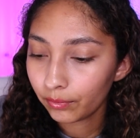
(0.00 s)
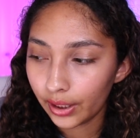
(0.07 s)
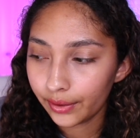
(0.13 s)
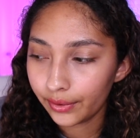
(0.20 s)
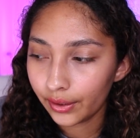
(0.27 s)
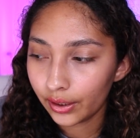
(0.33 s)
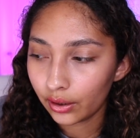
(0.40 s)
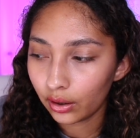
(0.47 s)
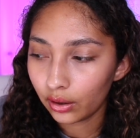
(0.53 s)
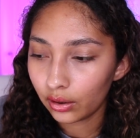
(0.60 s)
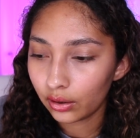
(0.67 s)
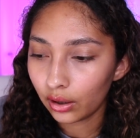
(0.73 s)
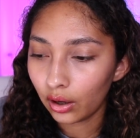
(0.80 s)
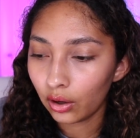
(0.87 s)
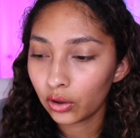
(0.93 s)
I think
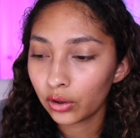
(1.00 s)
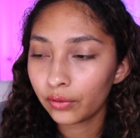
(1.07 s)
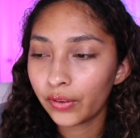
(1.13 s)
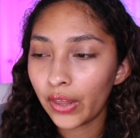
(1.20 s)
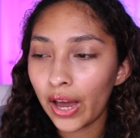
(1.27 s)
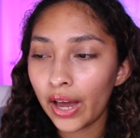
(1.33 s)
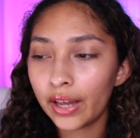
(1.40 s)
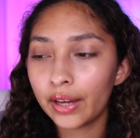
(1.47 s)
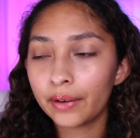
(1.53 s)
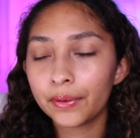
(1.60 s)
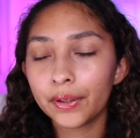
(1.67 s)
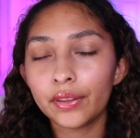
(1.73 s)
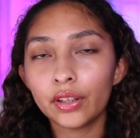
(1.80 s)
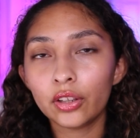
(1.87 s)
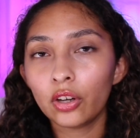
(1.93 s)
all, all of that,
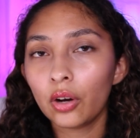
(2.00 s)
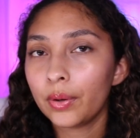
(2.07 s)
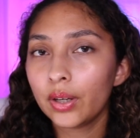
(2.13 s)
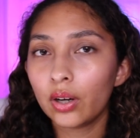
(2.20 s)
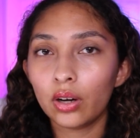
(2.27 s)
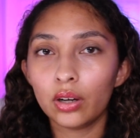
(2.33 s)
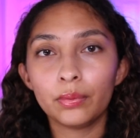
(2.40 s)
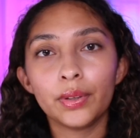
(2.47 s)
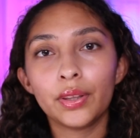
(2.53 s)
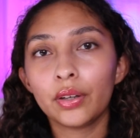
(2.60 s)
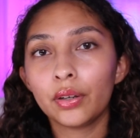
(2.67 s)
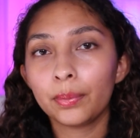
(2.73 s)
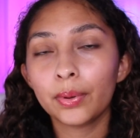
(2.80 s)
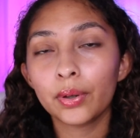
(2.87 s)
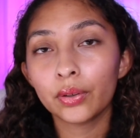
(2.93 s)
everything going on with
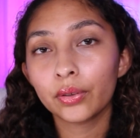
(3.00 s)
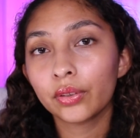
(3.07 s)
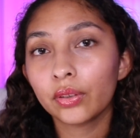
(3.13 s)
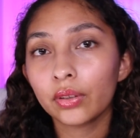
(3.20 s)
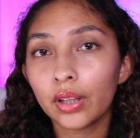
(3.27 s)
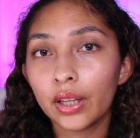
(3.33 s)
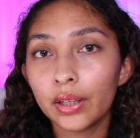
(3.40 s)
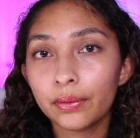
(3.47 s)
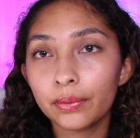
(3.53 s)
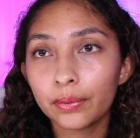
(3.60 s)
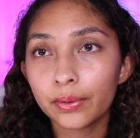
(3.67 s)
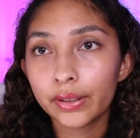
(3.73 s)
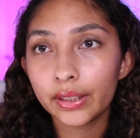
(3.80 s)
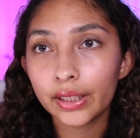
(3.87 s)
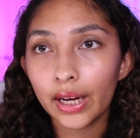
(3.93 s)
her personal life
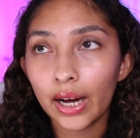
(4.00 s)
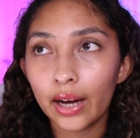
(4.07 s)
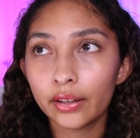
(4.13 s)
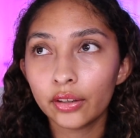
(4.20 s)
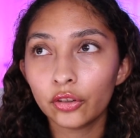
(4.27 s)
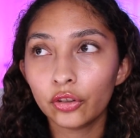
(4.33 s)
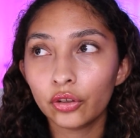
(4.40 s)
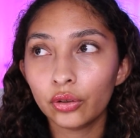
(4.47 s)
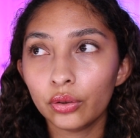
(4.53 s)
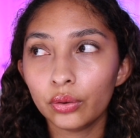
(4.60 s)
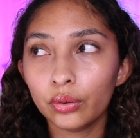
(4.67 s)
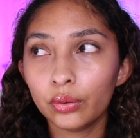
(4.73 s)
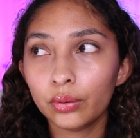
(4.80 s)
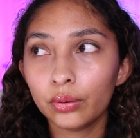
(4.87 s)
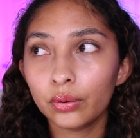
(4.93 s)
really added
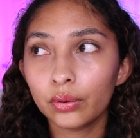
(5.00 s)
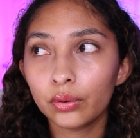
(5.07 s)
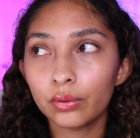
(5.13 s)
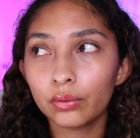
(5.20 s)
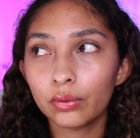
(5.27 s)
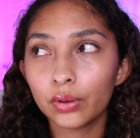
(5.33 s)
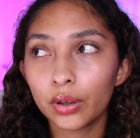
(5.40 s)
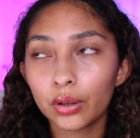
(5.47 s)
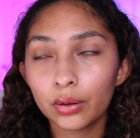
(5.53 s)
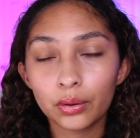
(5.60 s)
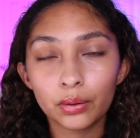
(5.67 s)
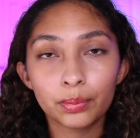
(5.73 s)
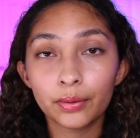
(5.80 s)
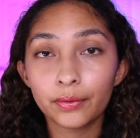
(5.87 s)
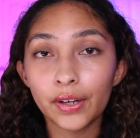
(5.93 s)
to
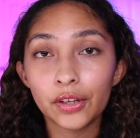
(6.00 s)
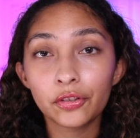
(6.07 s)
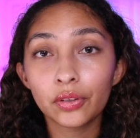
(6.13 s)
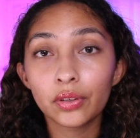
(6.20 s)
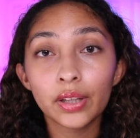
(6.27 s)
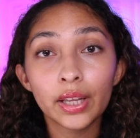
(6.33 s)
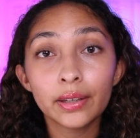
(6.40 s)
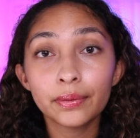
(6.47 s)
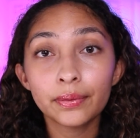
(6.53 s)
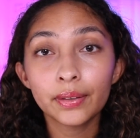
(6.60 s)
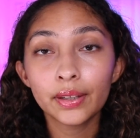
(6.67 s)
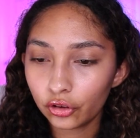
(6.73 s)
her professional life.